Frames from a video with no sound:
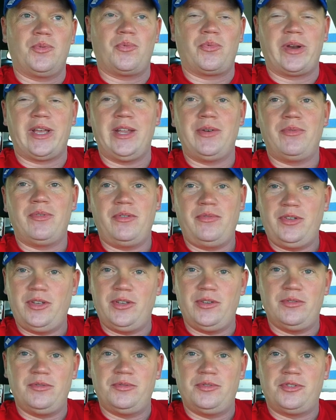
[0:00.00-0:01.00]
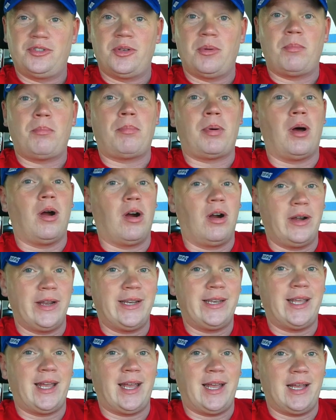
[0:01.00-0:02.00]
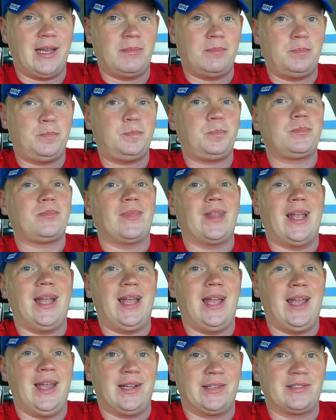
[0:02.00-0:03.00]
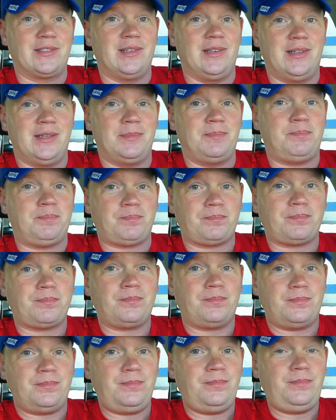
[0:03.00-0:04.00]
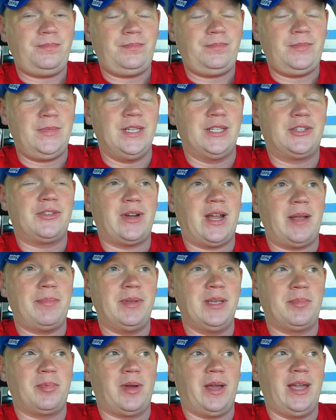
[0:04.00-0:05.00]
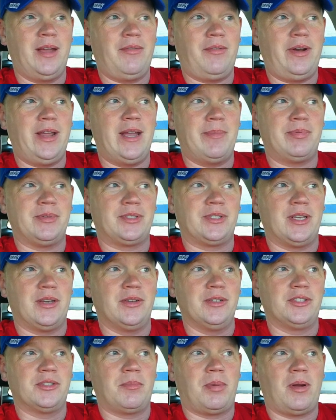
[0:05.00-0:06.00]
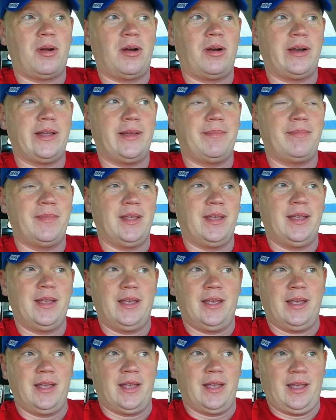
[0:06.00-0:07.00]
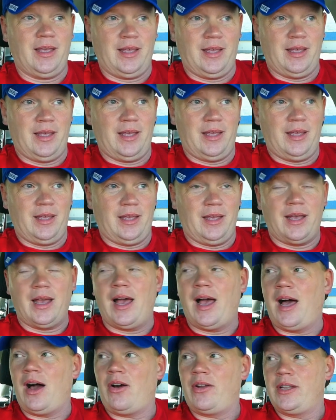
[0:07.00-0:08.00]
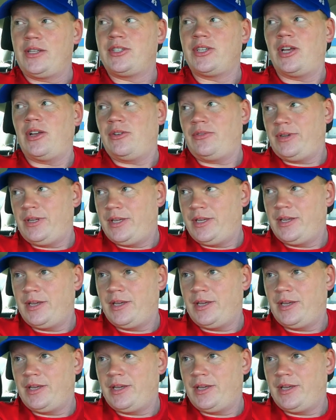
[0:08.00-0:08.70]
read reviews. Party time, excellent. That's right, people. Every episode is a party all on its own.